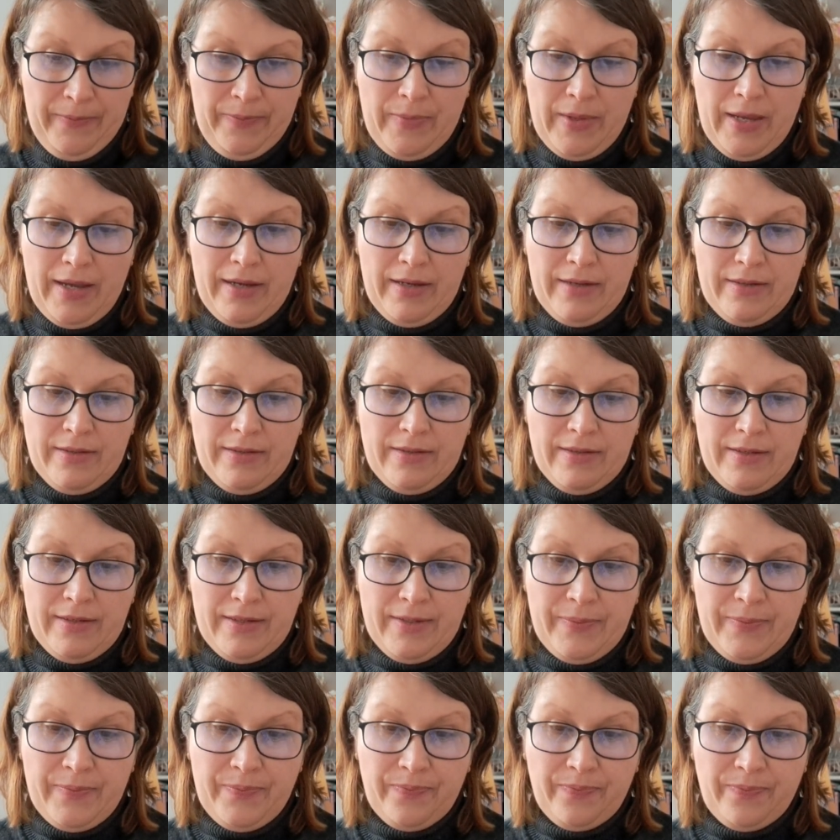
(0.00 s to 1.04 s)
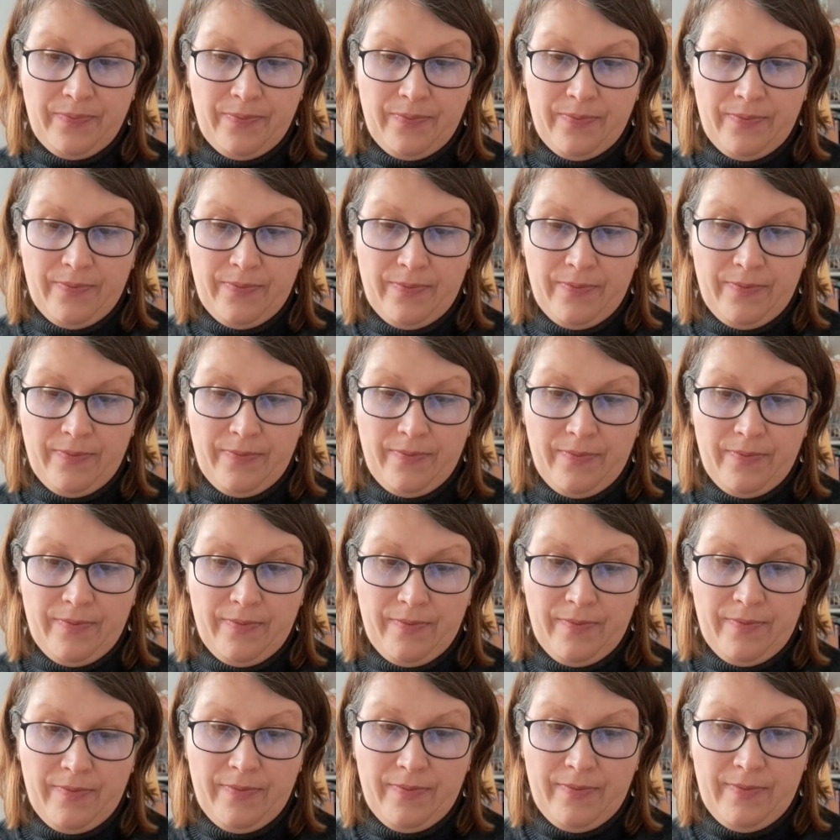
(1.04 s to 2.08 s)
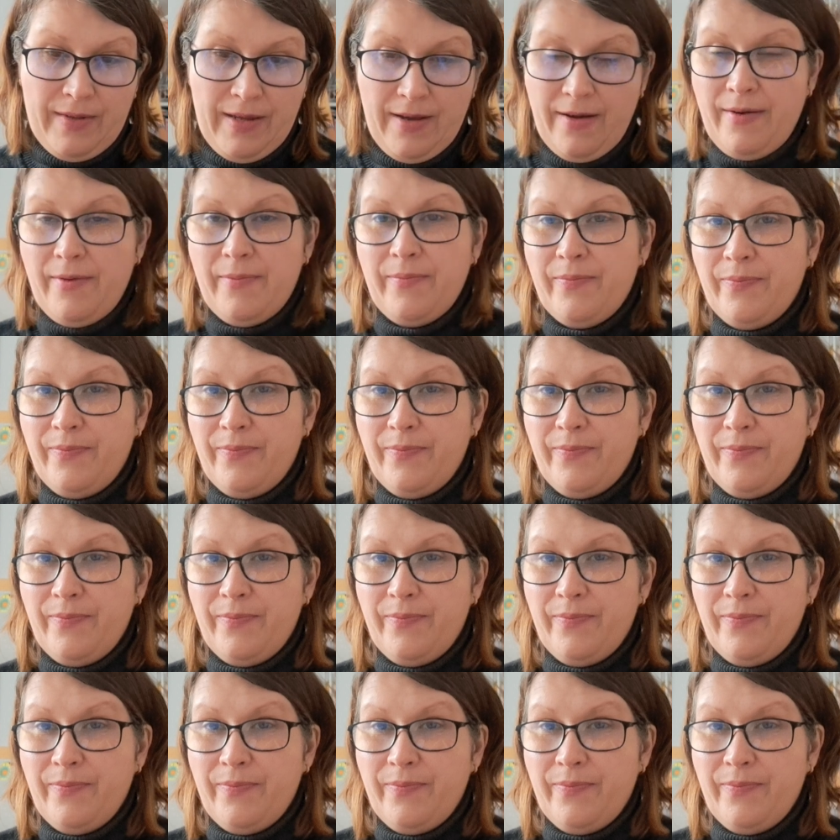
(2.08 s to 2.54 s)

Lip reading: And yeah,